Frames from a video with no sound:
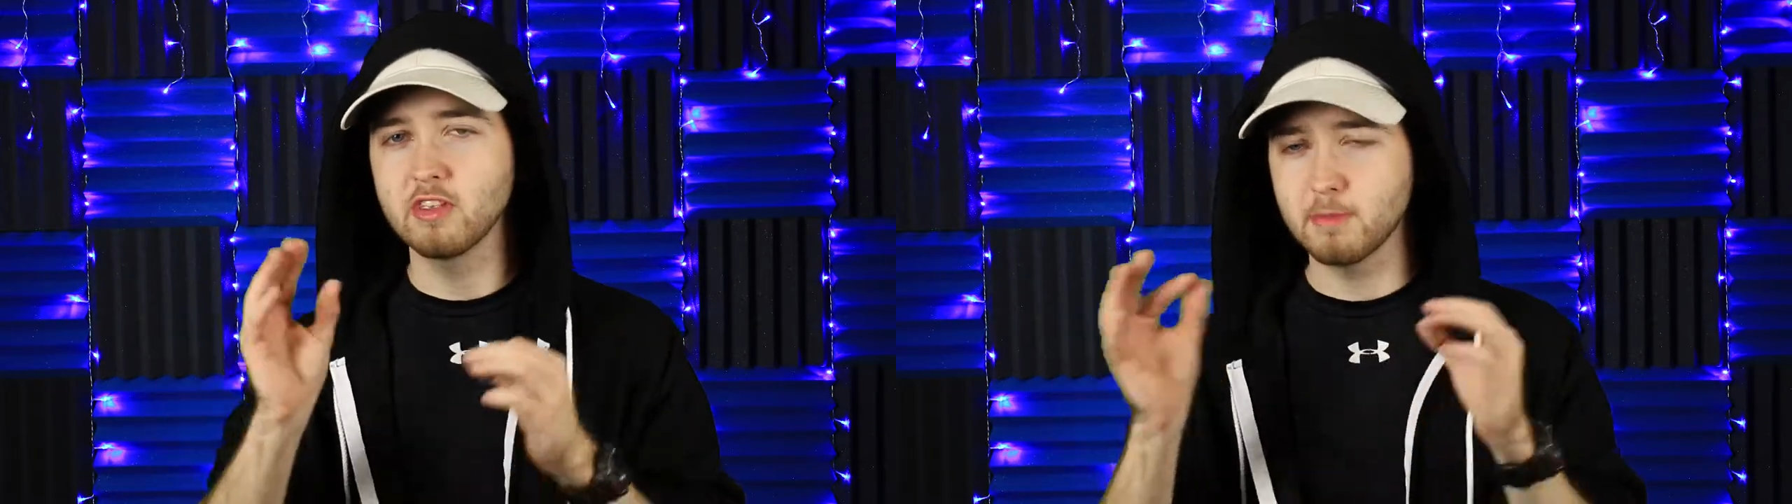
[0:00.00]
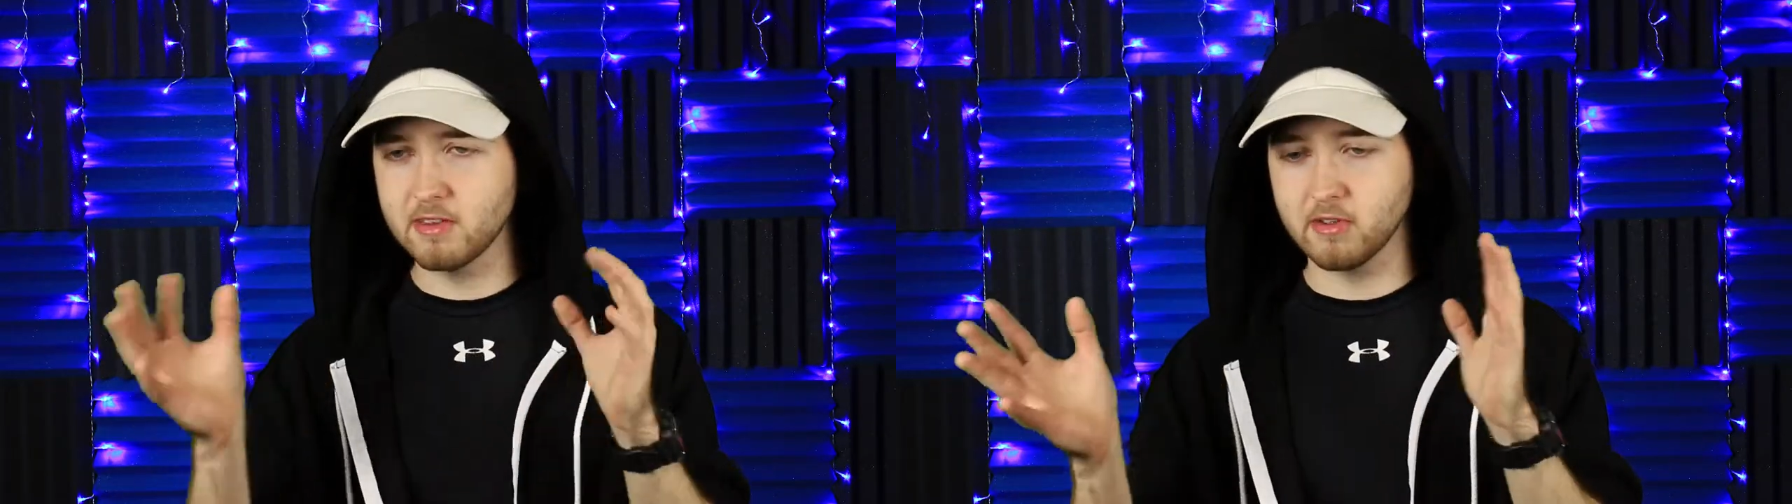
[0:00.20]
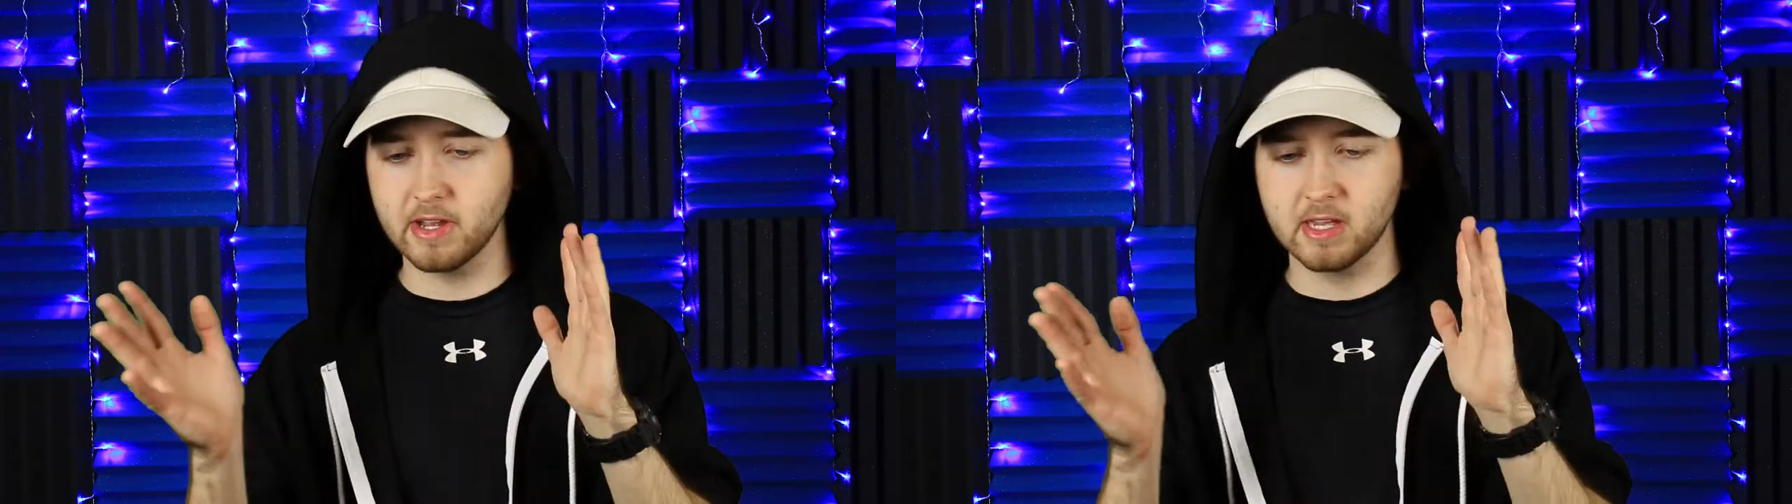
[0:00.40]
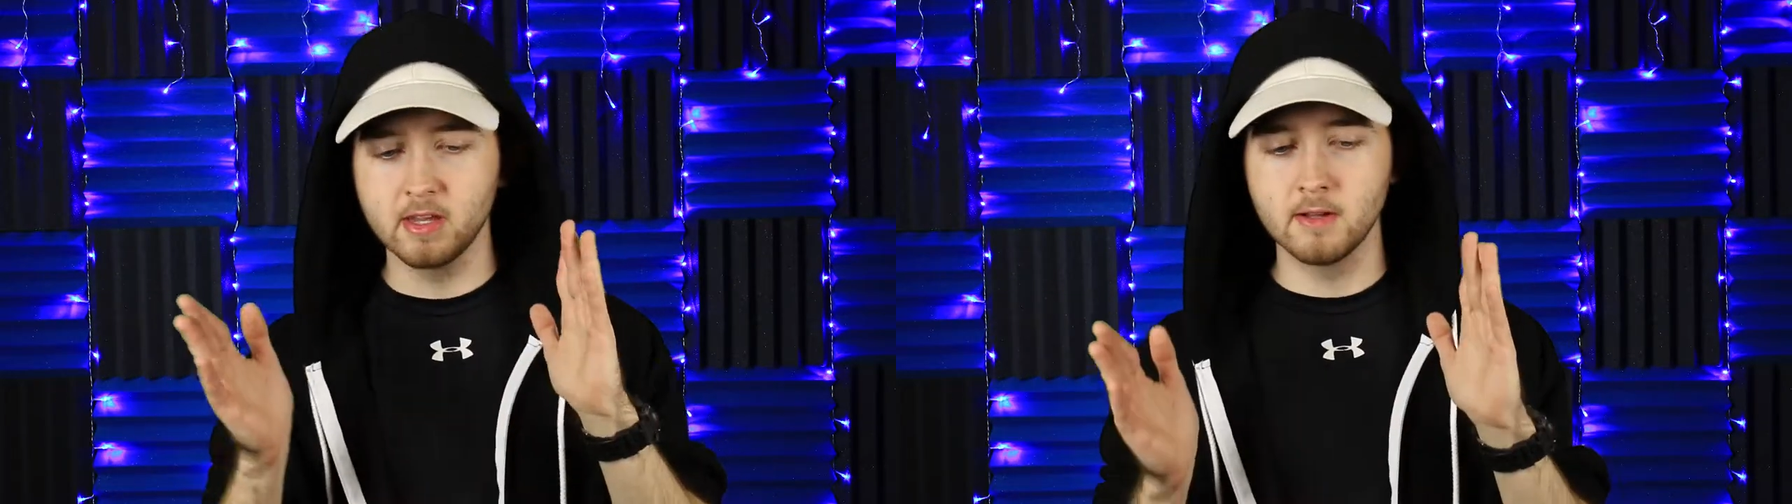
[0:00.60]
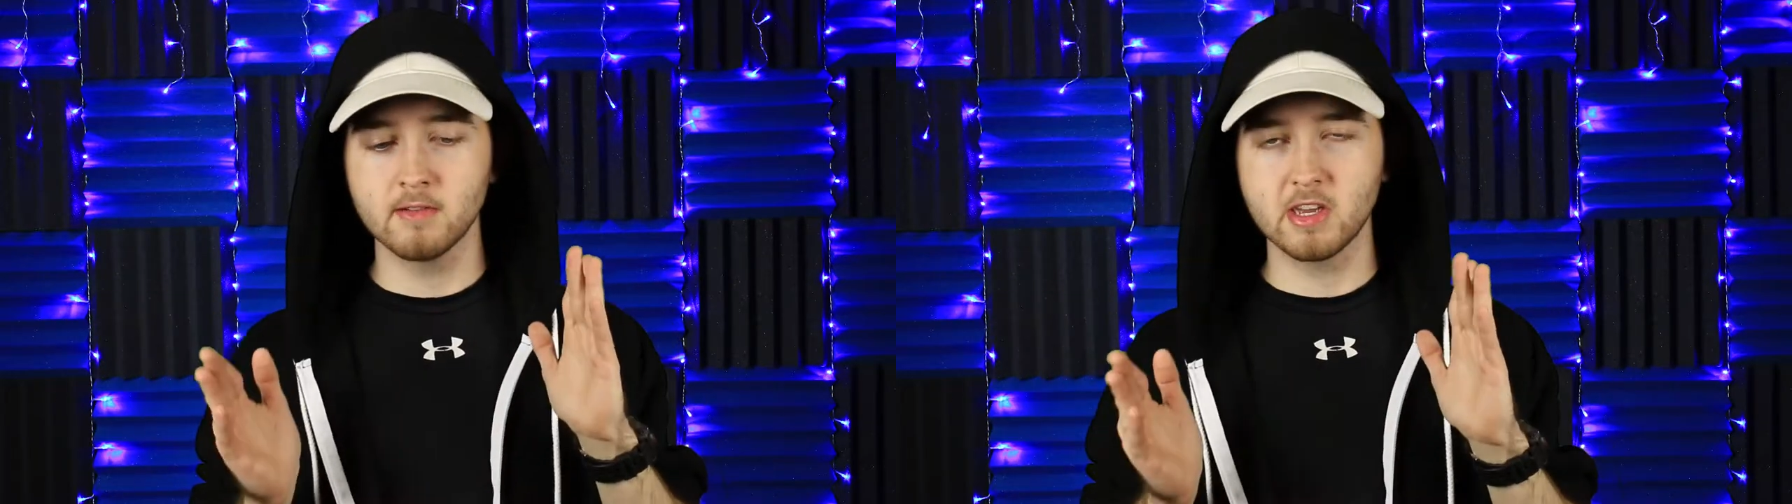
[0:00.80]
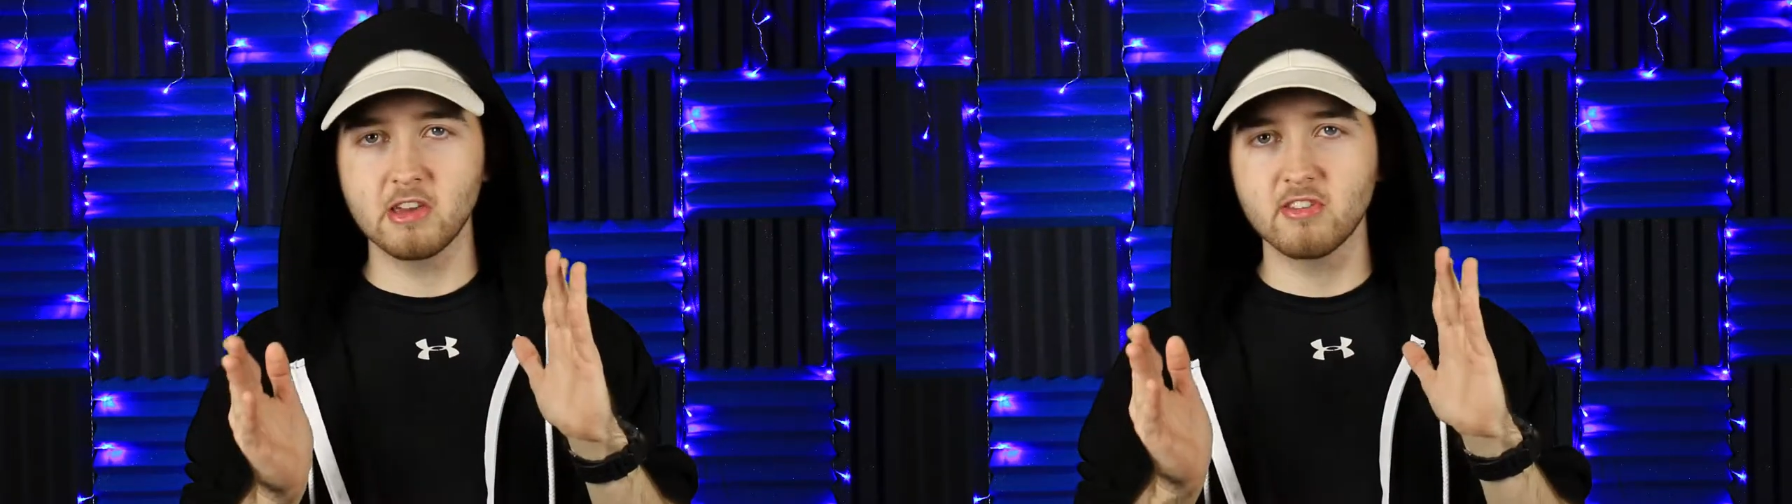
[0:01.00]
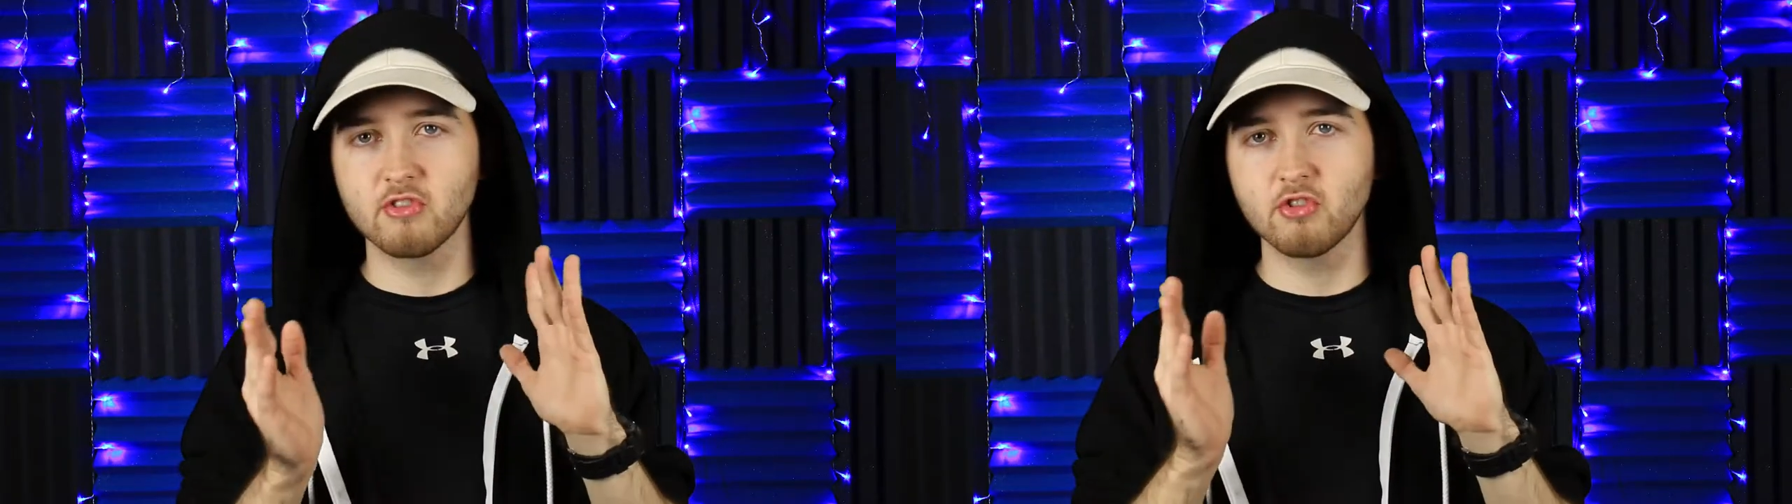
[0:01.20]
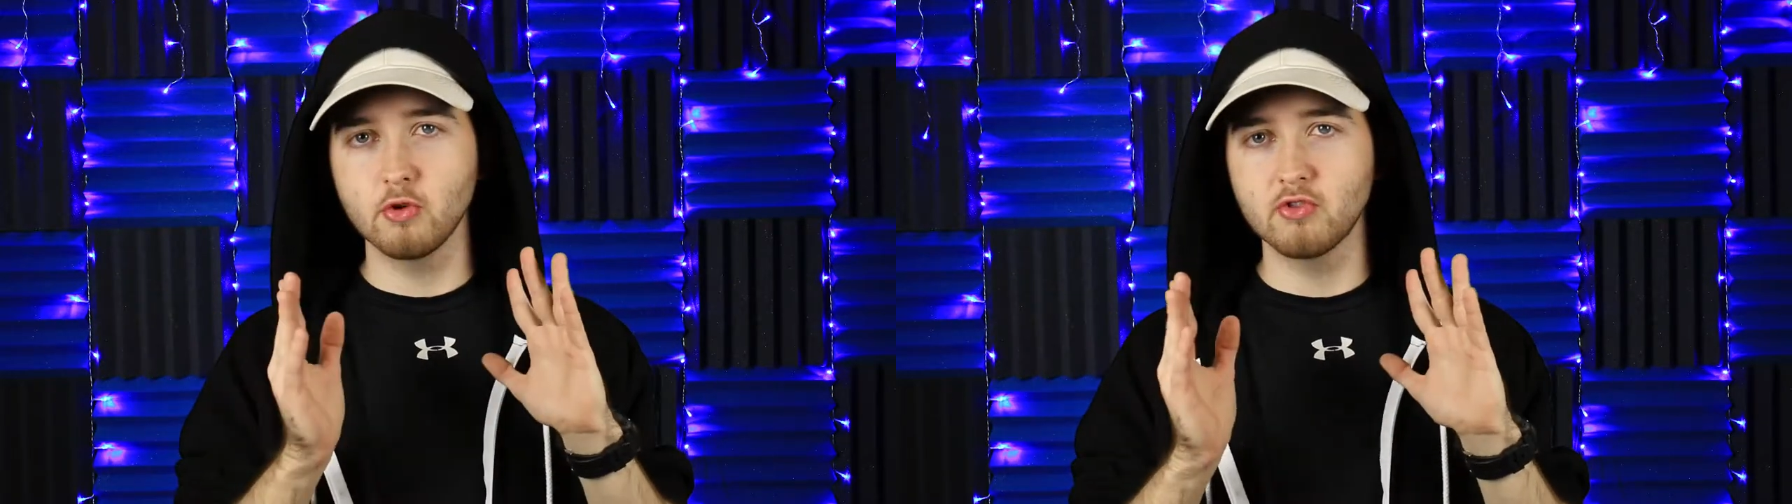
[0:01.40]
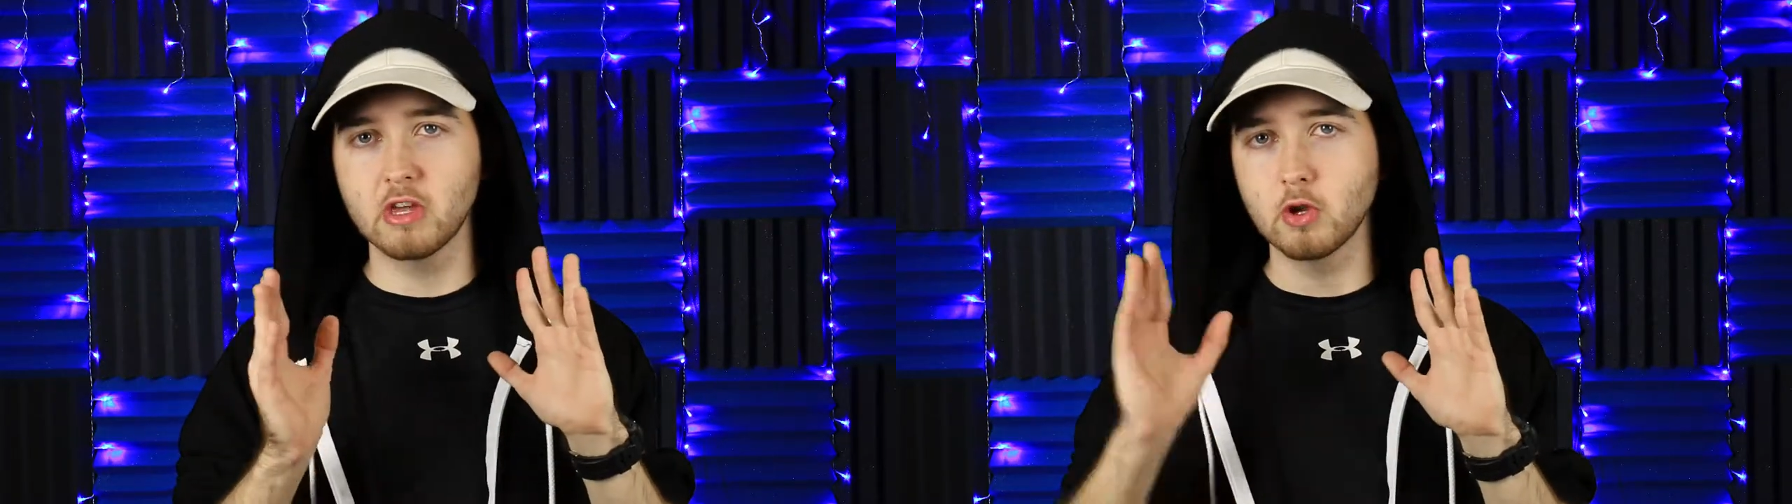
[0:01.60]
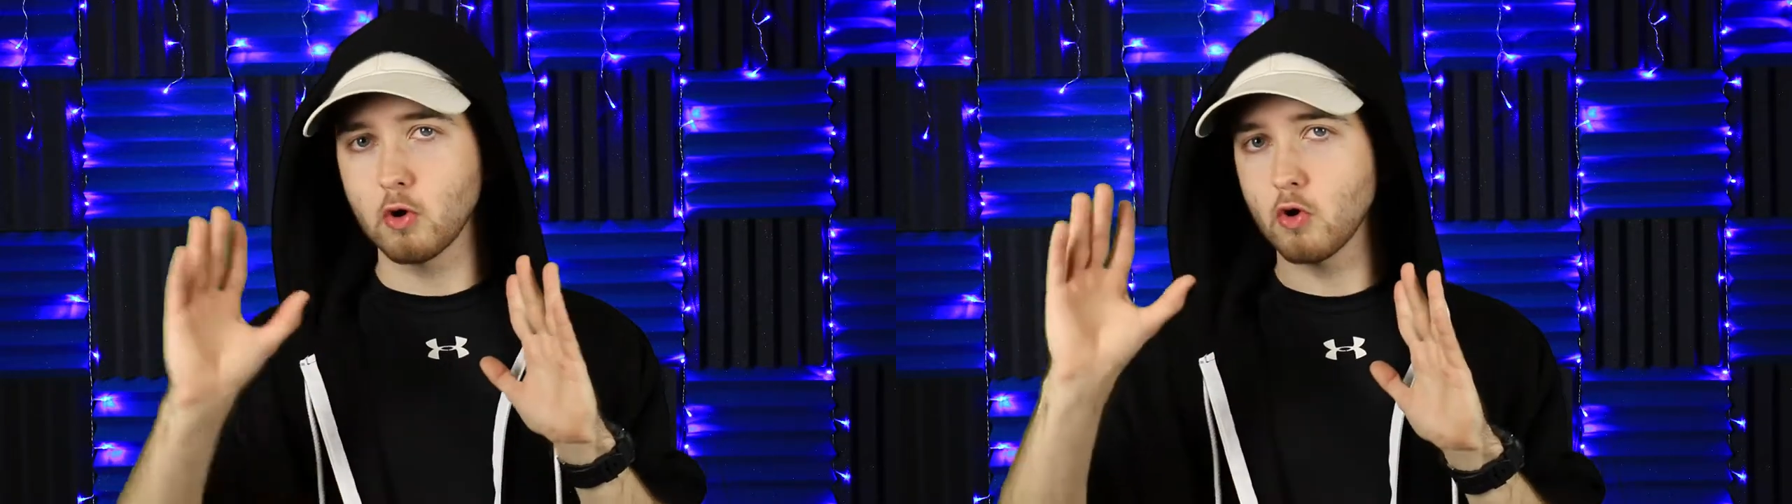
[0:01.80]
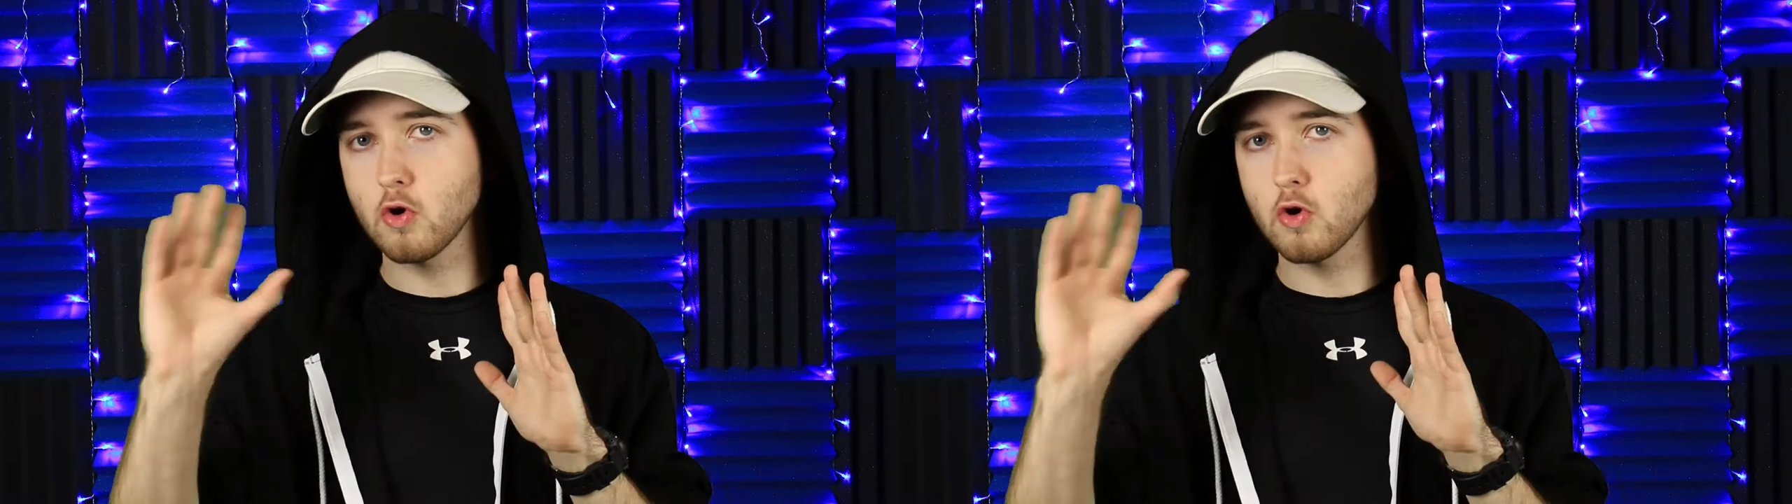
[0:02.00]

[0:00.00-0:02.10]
basically he's choosing